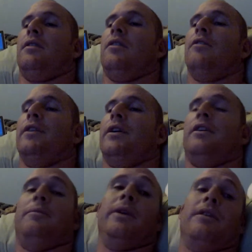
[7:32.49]
of it
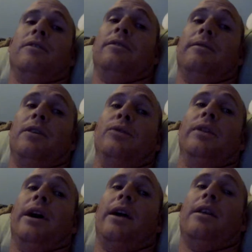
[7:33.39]
is because of a good
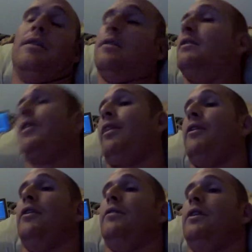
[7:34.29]
diet. A
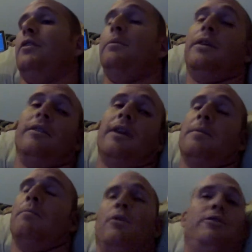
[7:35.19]
third of it is because I'm
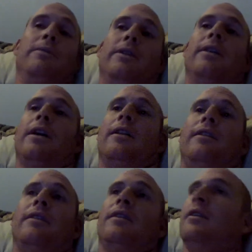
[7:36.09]
in much better health
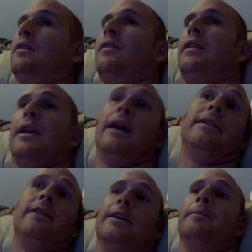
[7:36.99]
than
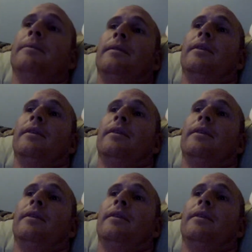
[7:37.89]
last time.